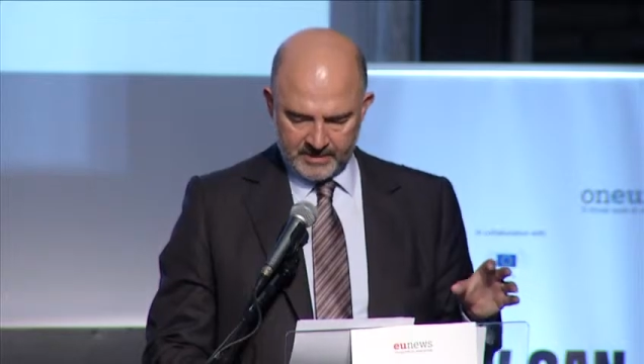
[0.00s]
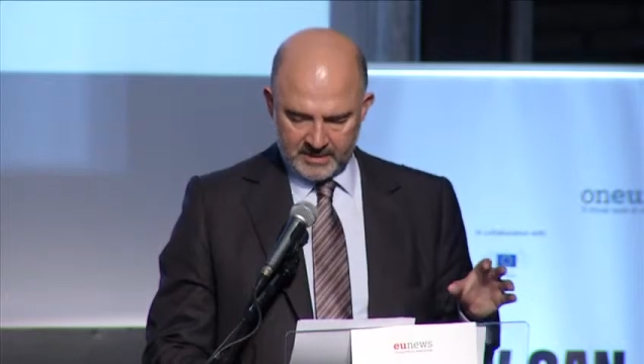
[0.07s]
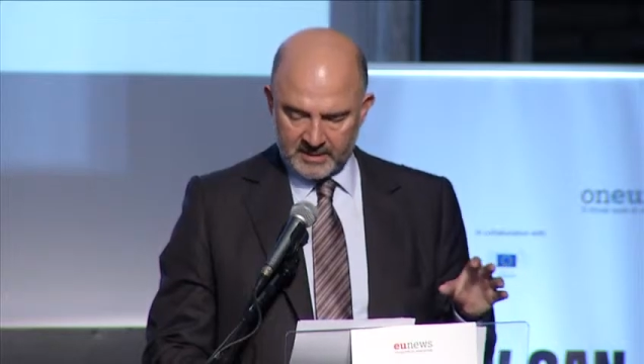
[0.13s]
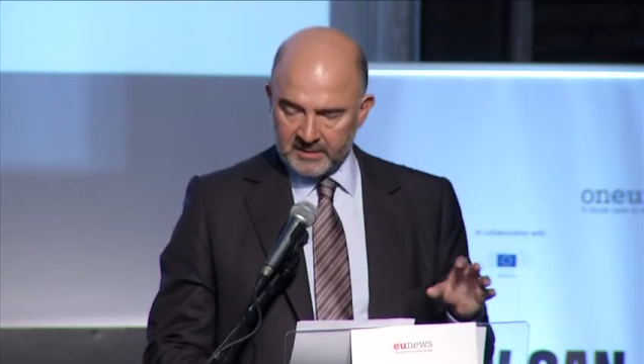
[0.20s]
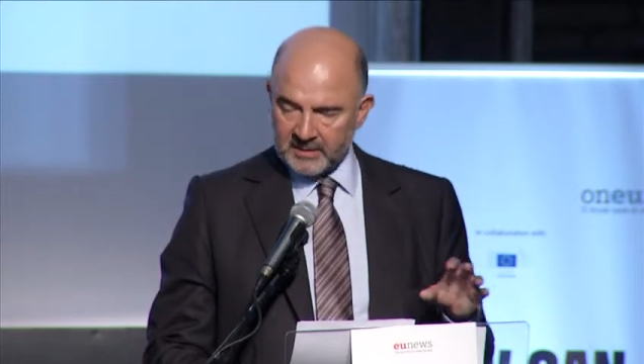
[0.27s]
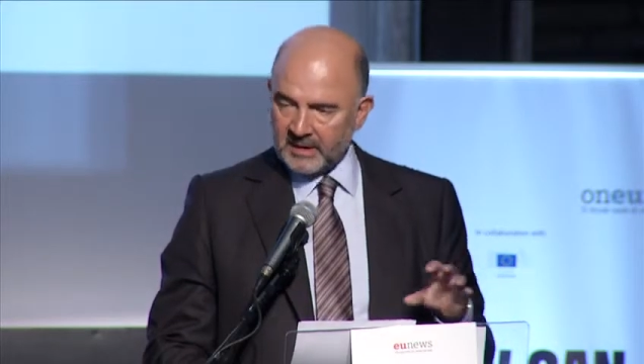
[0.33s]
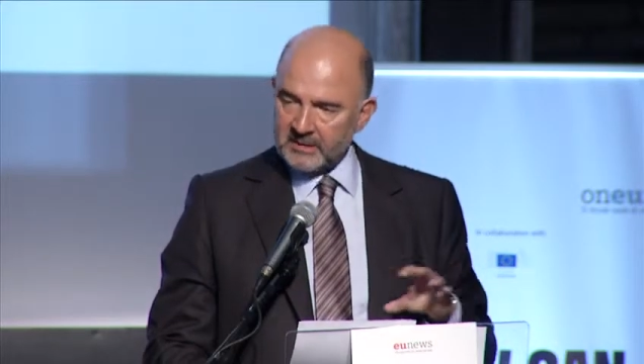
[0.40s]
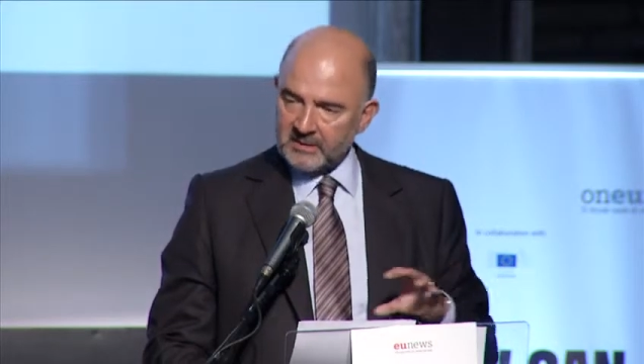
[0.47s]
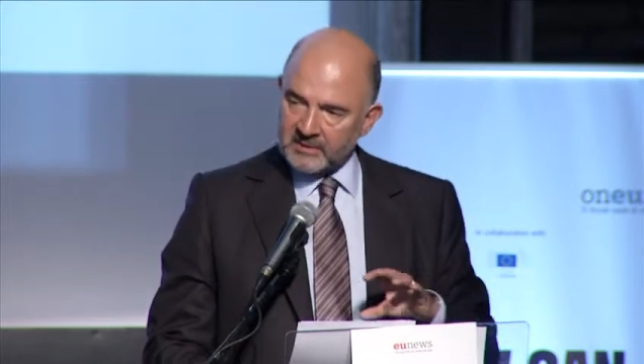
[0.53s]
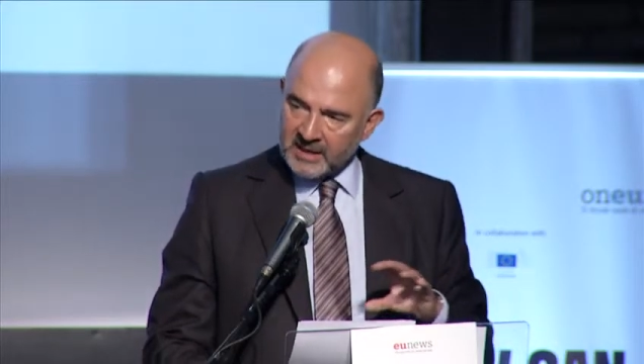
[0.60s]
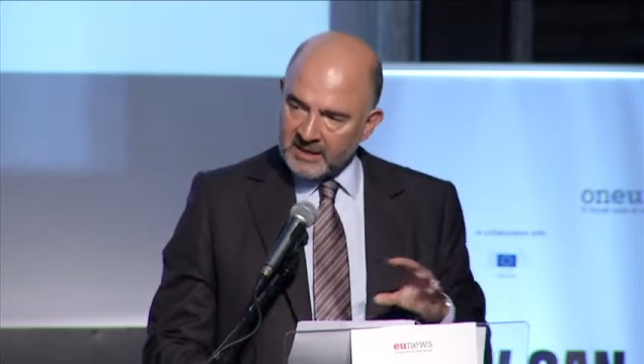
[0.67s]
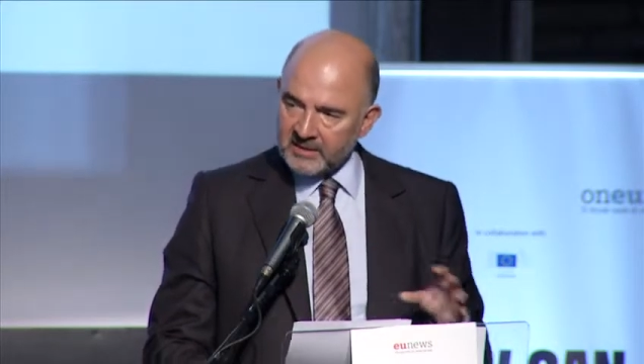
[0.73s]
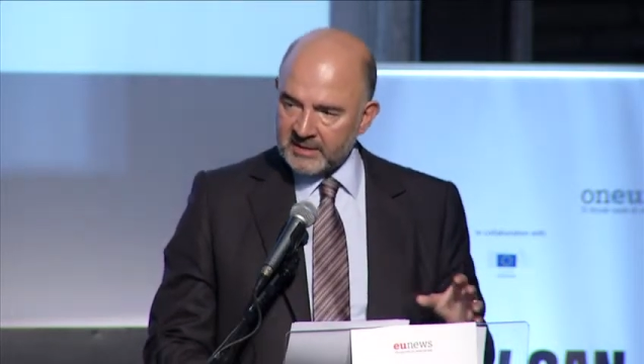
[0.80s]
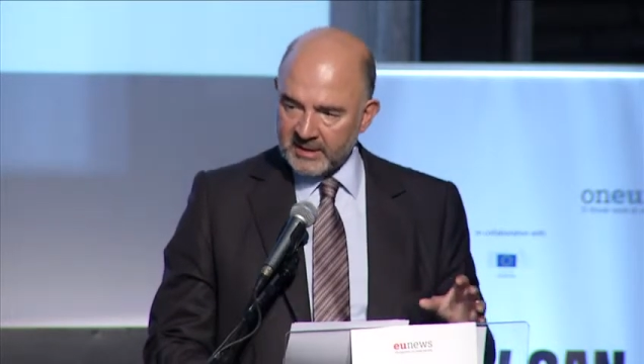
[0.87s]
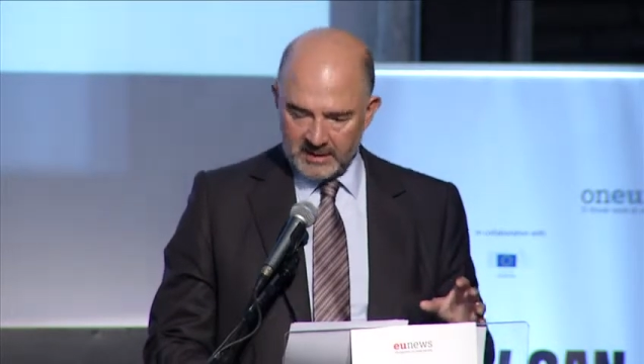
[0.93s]
and that
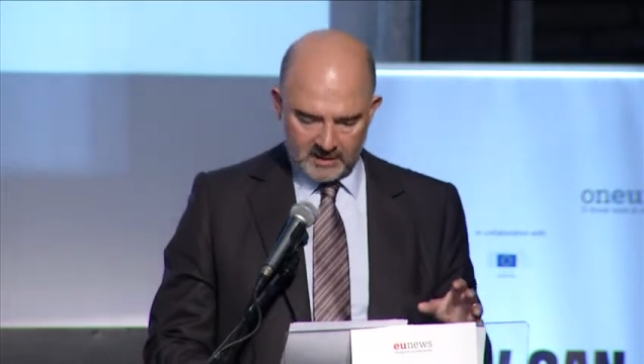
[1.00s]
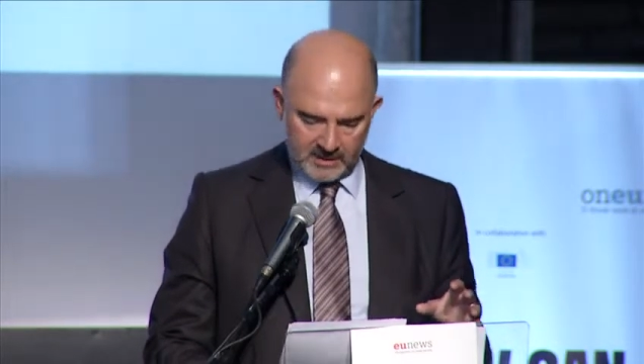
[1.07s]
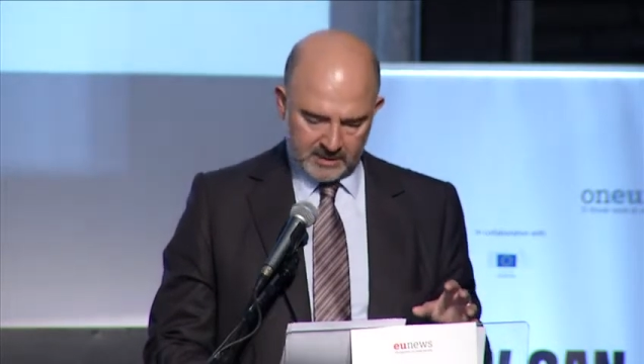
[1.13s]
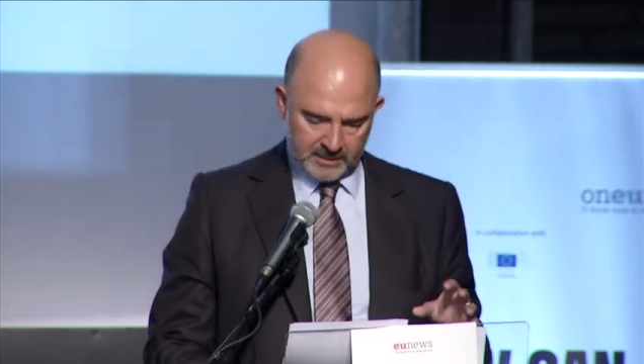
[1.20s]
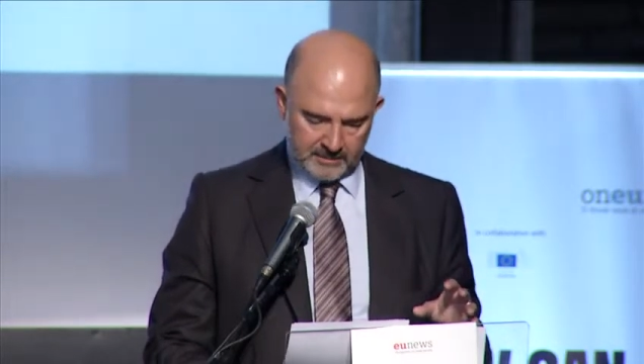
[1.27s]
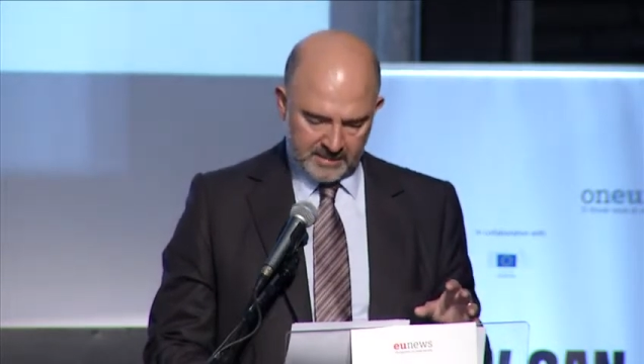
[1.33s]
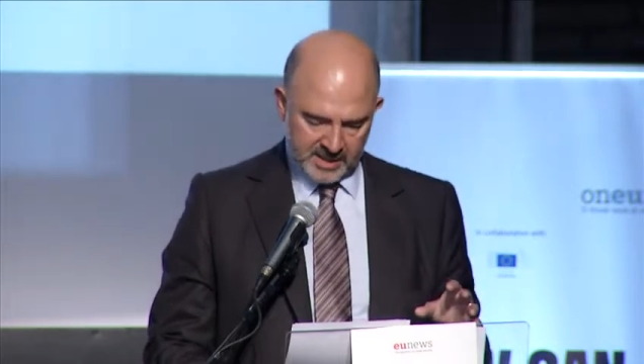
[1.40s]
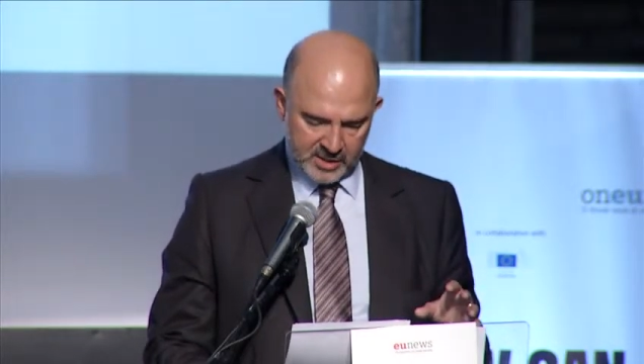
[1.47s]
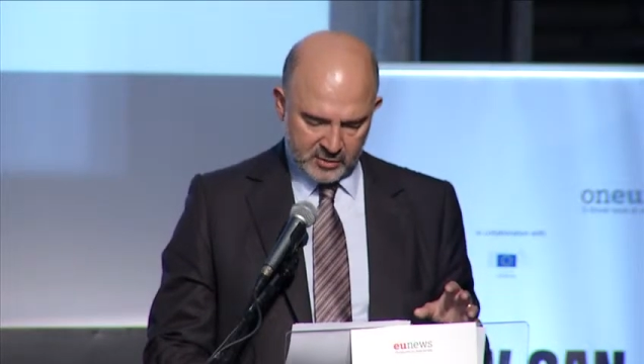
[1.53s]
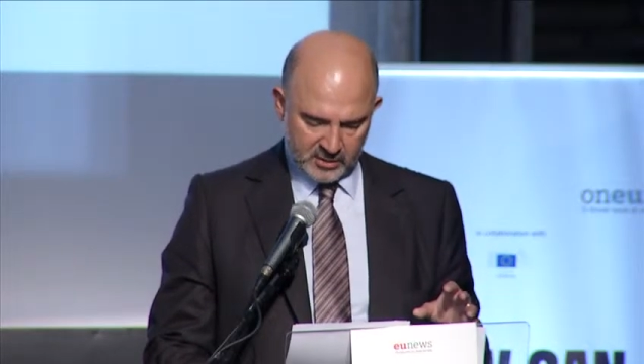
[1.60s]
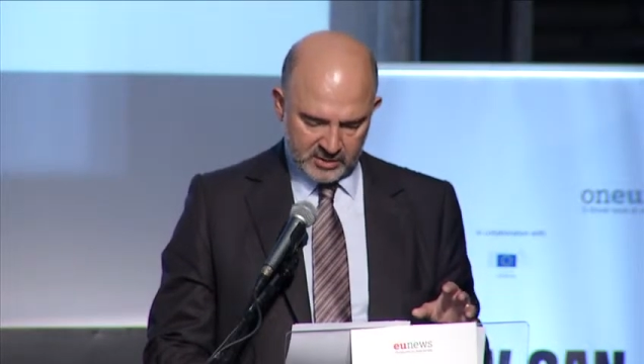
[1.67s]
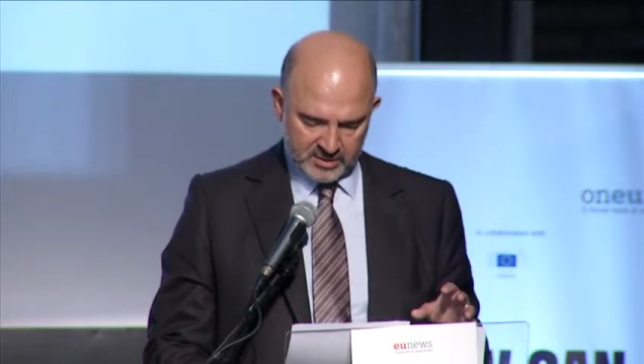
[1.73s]
they take major